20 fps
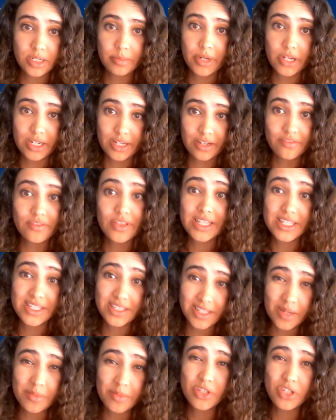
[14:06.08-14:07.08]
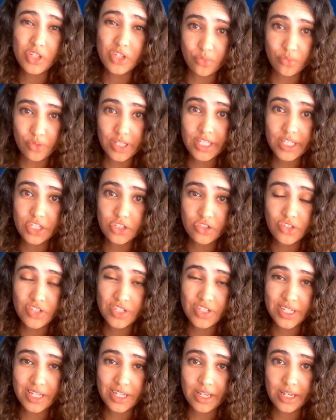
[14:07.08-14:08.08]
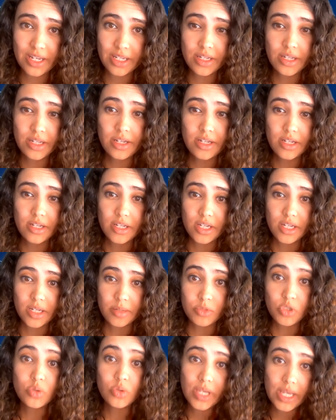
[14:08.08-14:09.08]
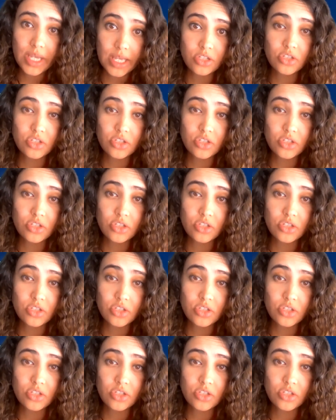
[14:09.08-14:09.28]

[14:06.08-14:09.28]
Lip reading: really passionate about it, and if that's something you're really interested in,